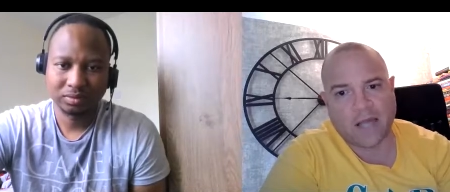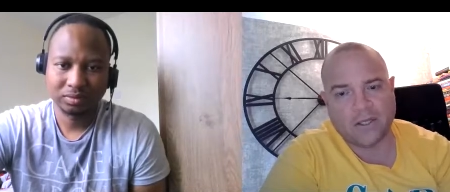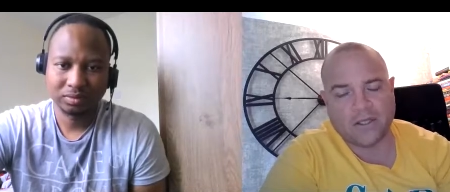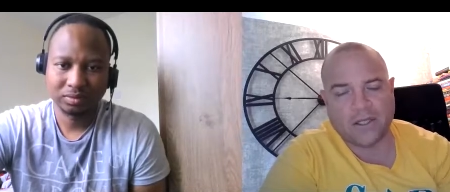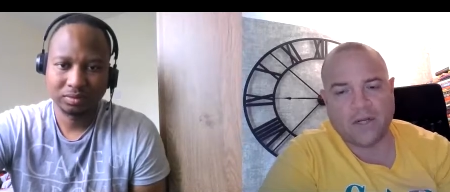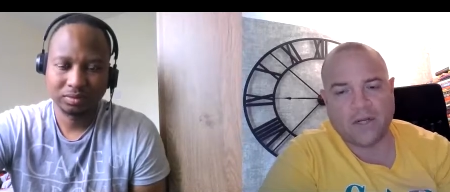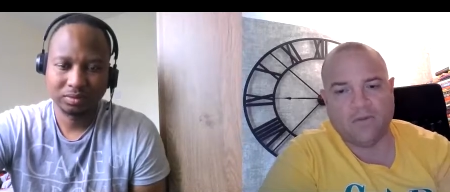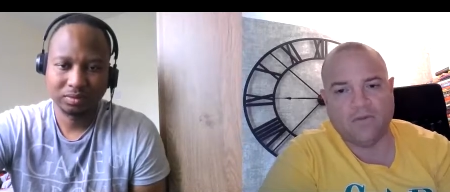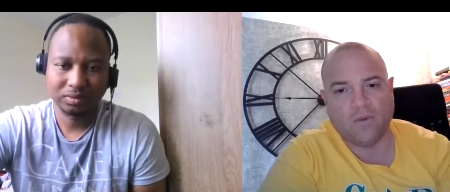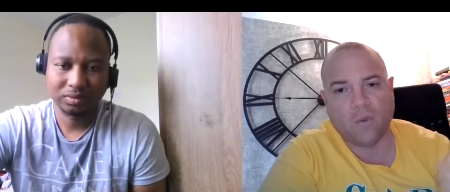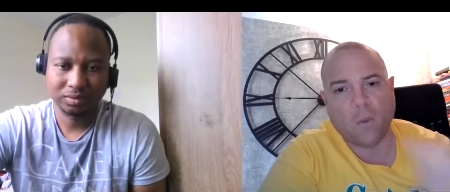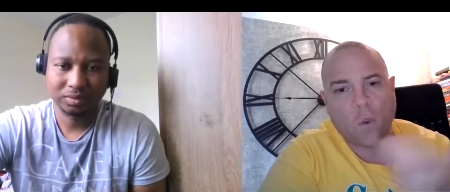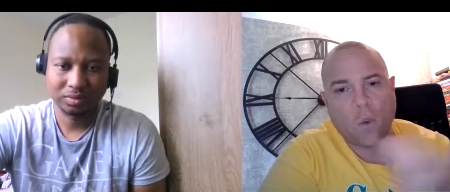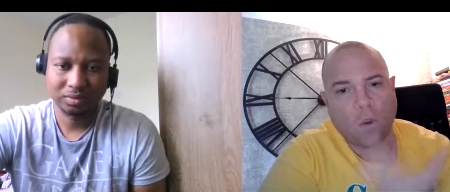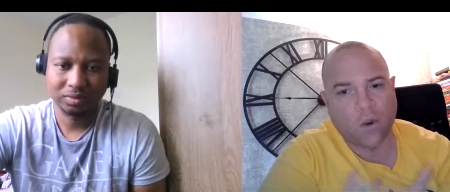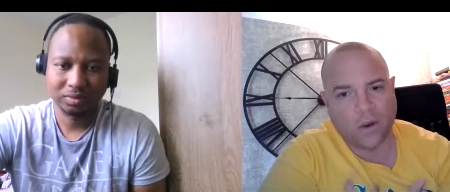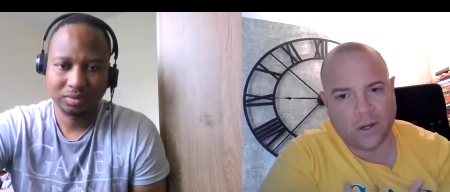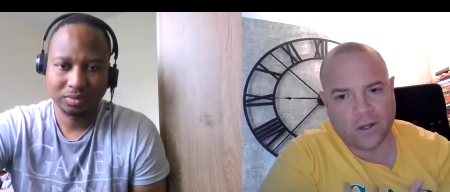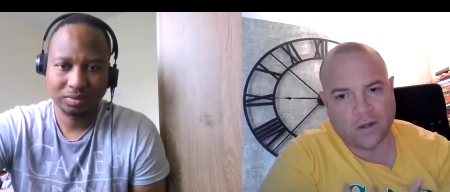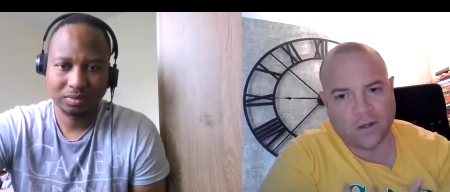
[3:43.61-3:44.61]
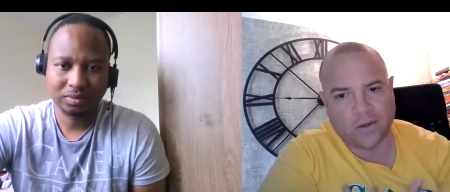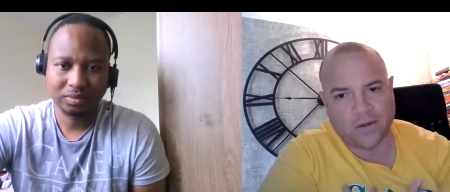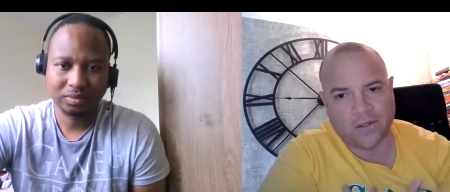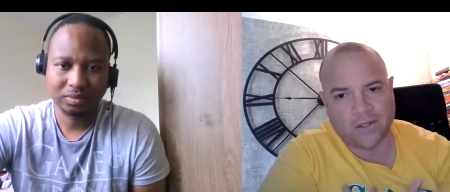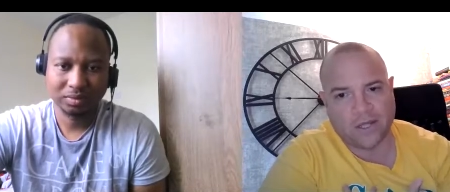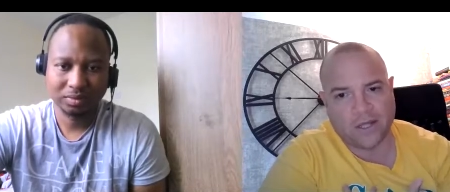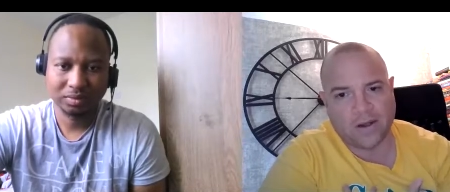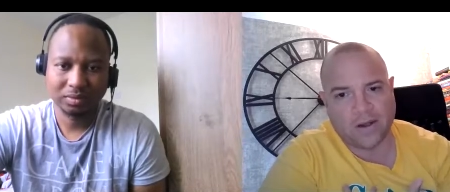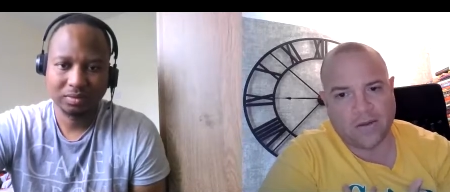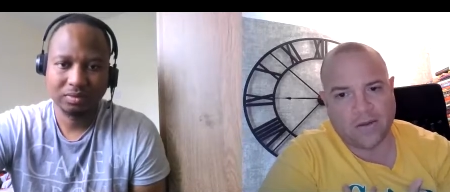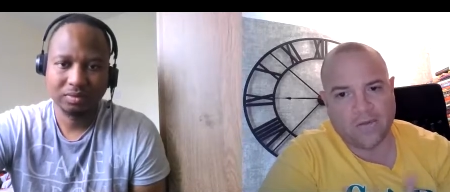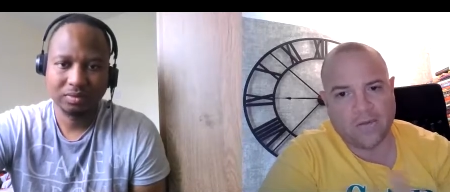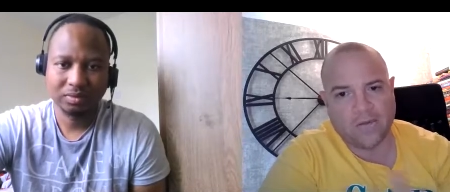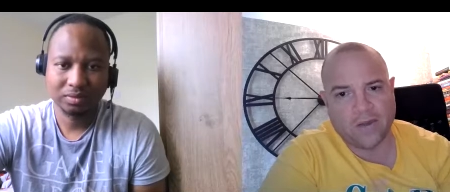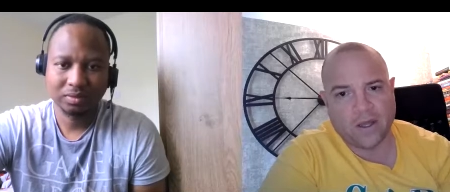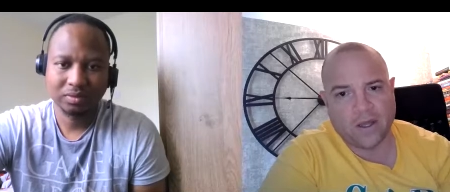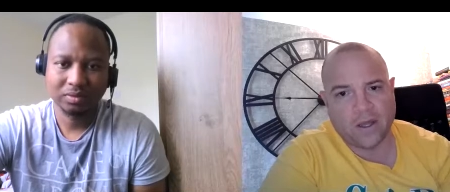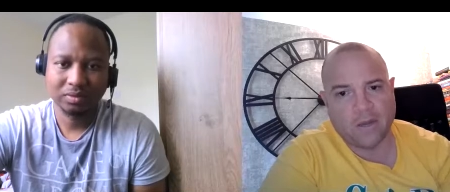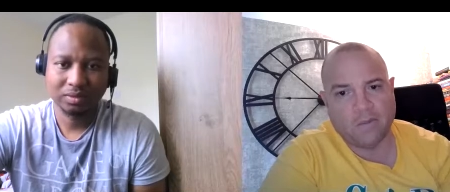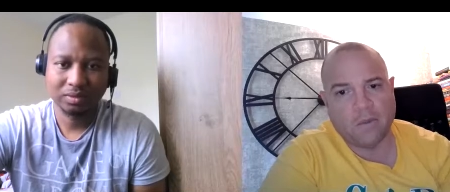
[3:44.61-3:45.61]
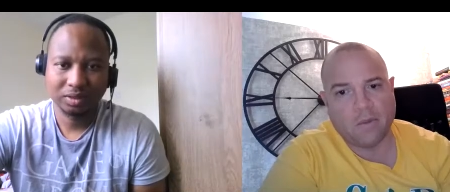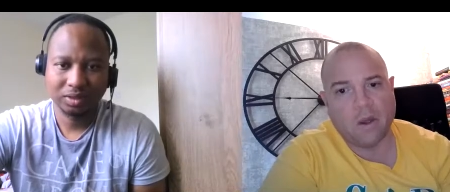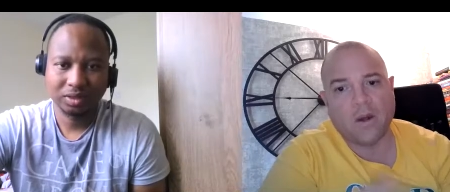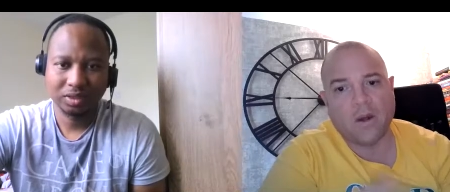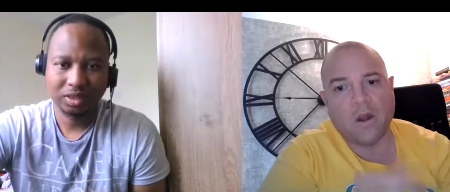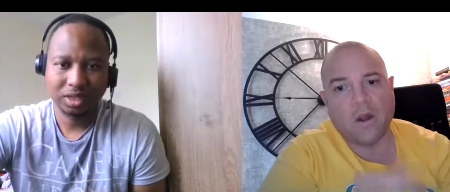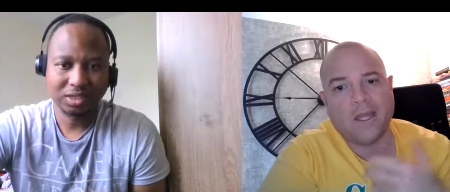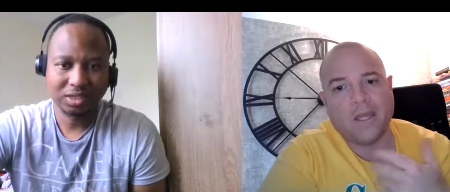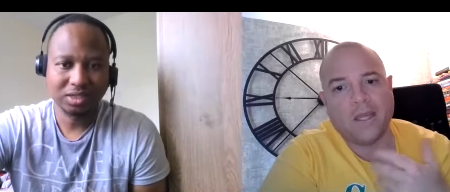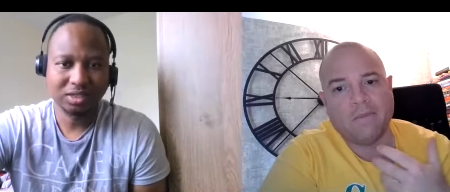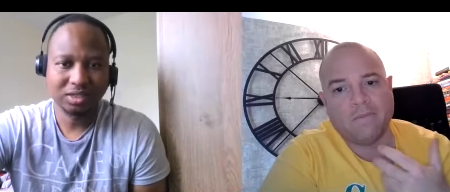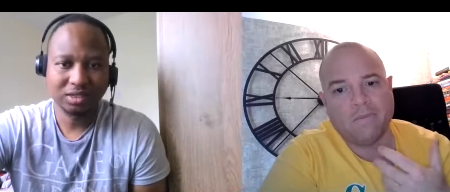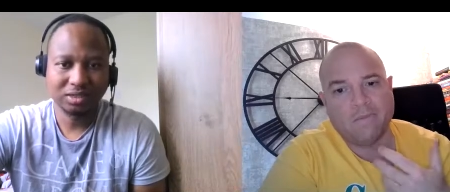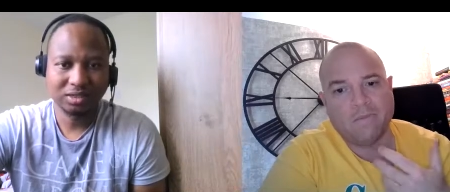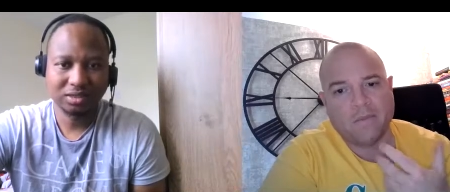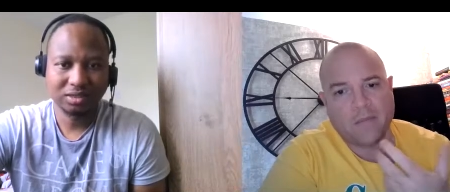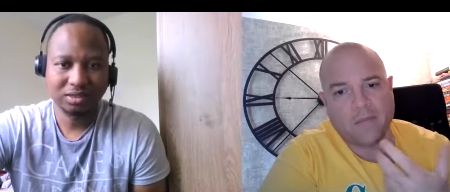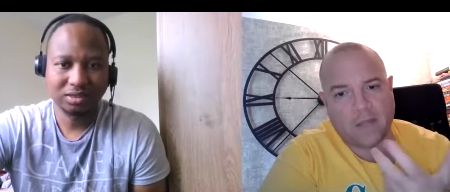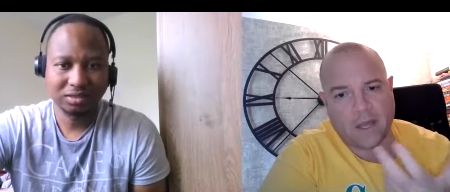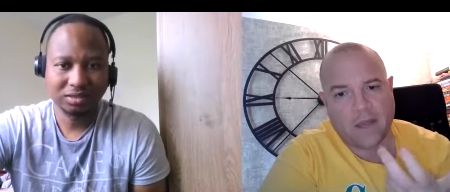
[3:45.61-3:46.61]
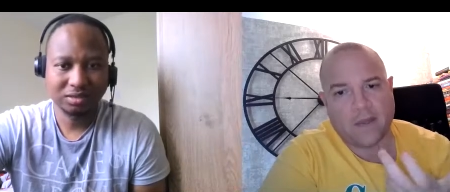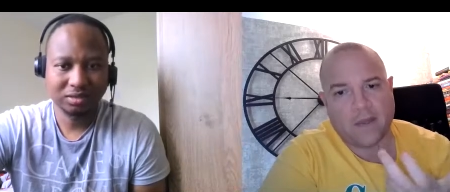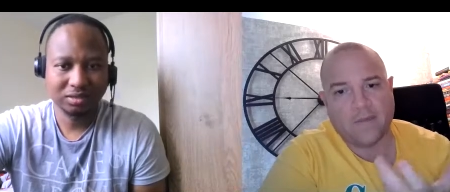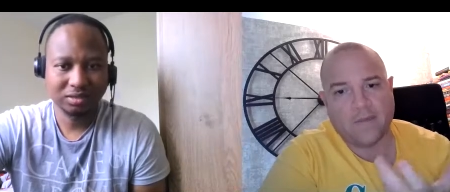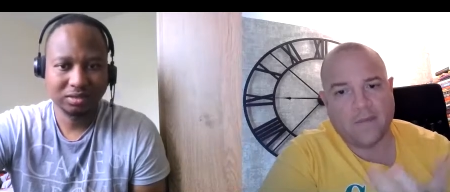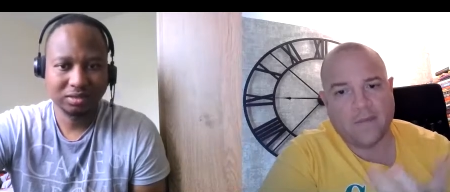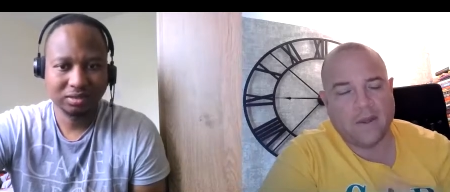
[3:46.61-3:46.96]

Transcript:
Speaker 1: actually rewarding yourself. But, that's it. Yeah.